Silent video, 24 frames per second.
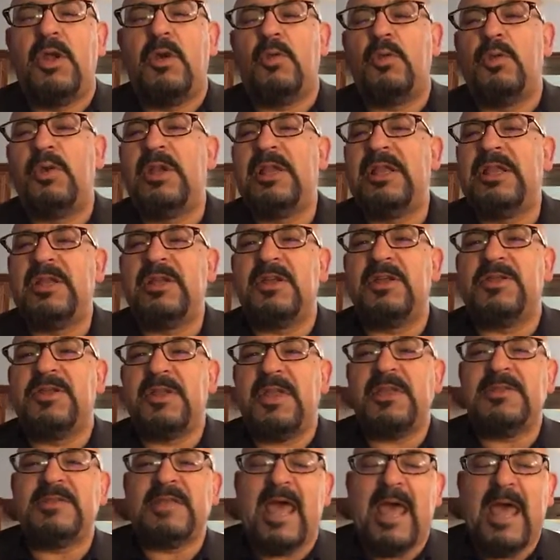really good
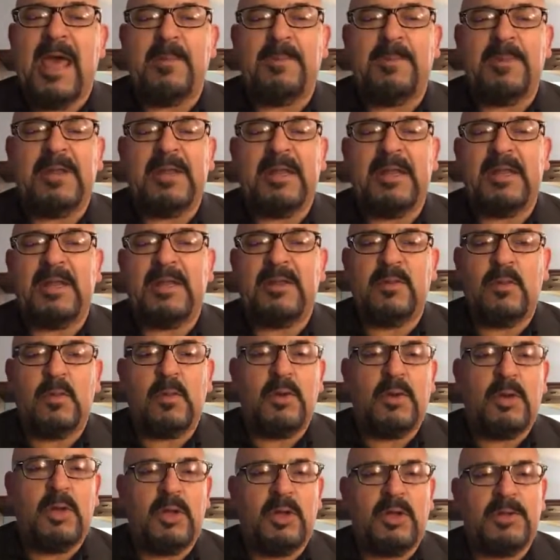things happening in the
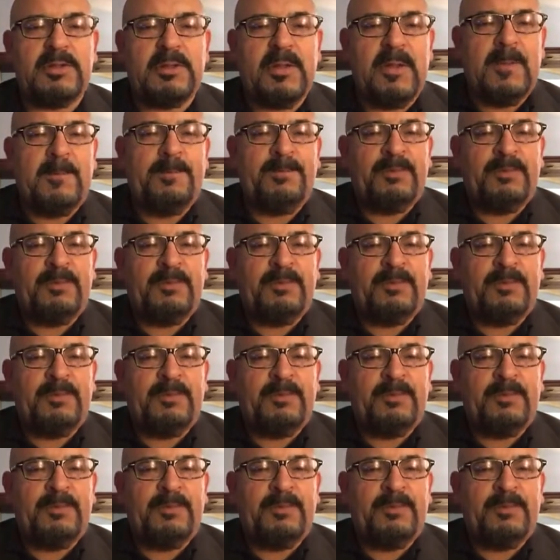world.